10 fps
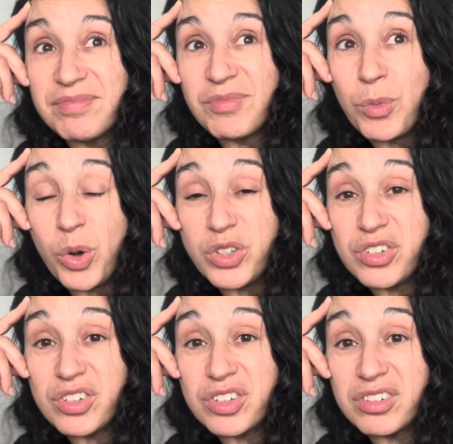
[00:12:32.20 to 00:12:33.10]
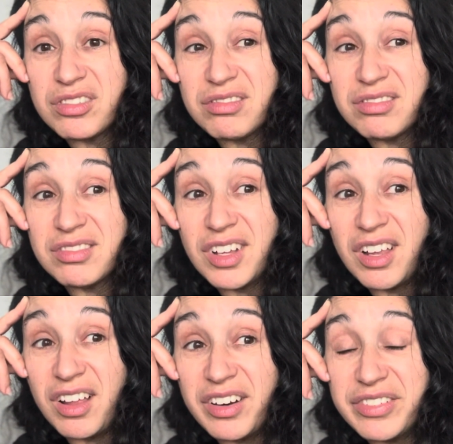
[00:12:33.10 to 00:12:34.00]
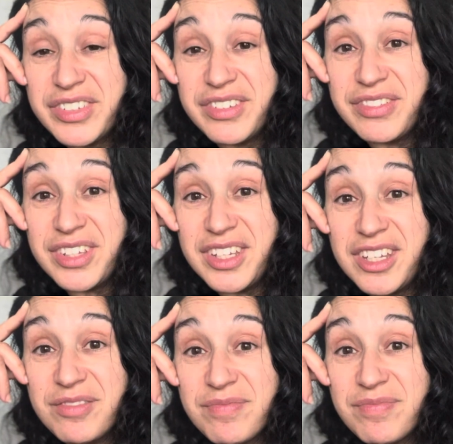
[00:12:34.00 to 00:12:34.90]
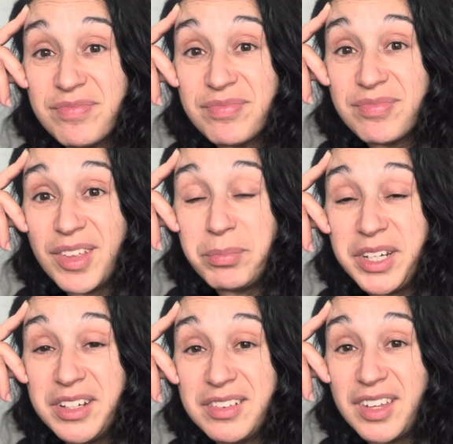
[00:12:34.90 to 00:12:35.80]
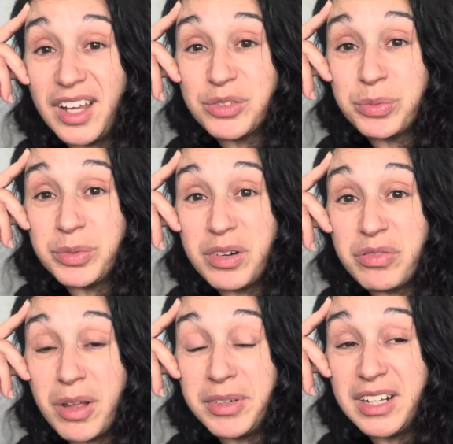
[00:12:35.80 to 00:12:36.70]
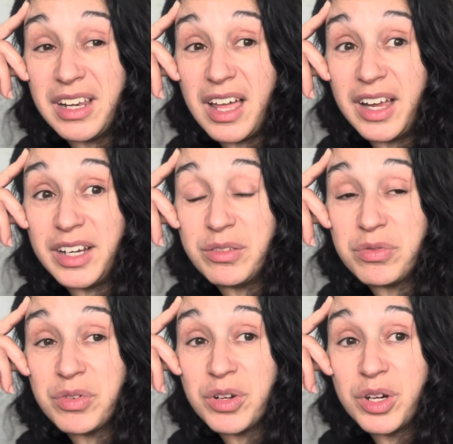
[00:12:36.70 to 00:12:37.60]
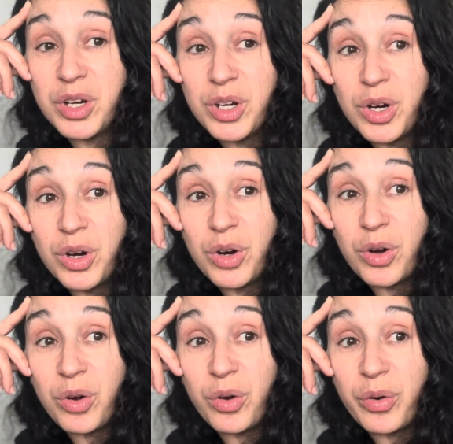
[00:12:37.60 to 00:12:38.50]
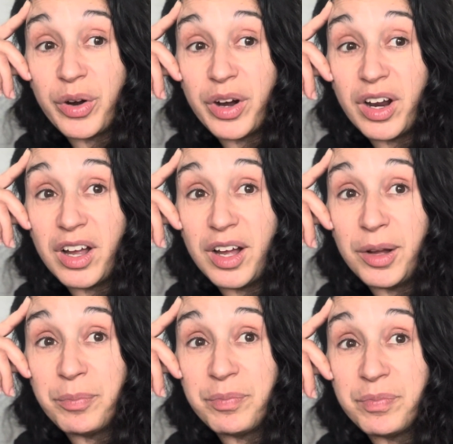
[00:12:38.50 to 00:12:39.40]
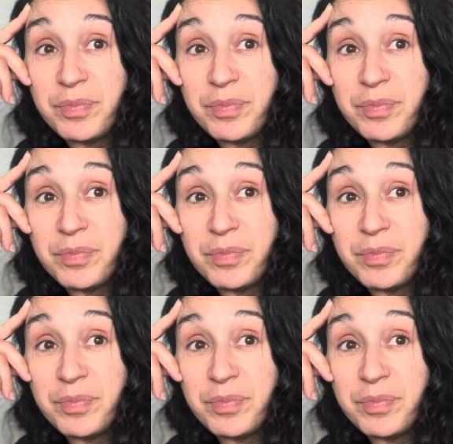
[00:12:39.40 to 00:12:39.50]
watch a lot of TV and be detached from their family life, or